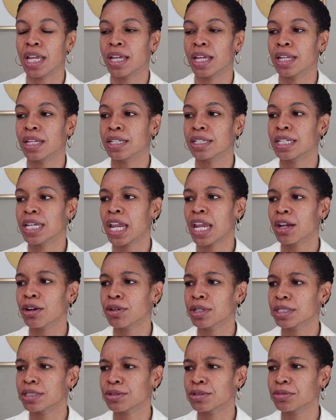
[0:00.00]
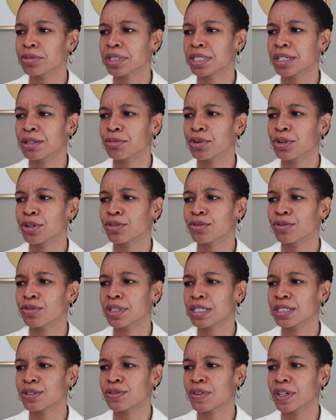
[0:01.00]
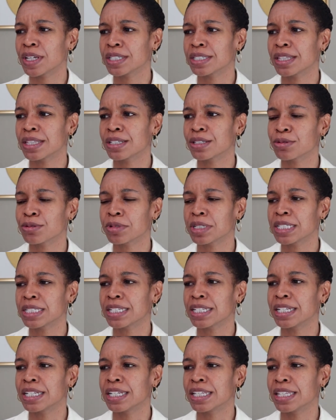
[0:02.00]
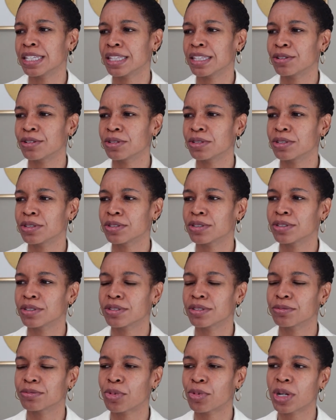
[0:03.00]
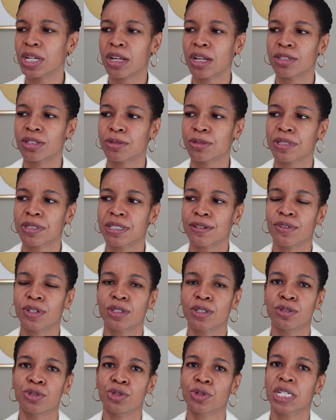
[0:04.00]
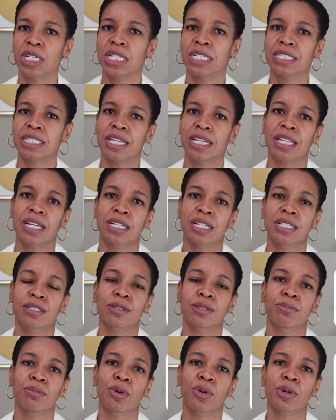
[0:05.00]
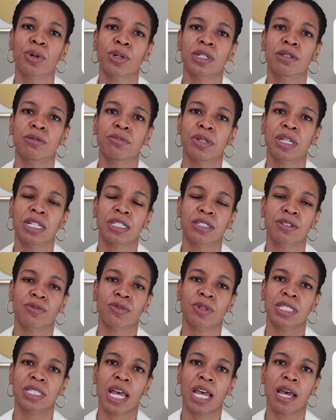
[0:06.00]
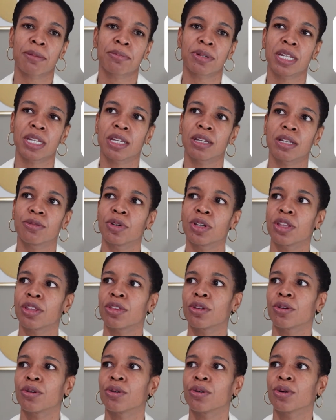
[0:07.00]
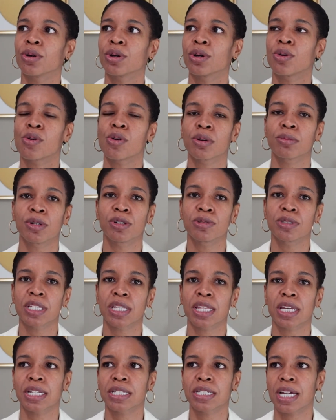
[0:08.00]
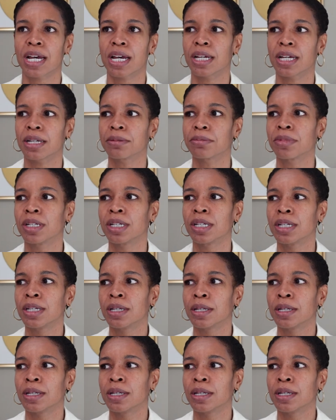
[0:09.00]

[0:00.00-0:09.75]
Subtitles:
And carrots are really important for this phase for this reason. And then they'll point out a specific nutrient saying that it's important because of what's happening with your hormones at that time.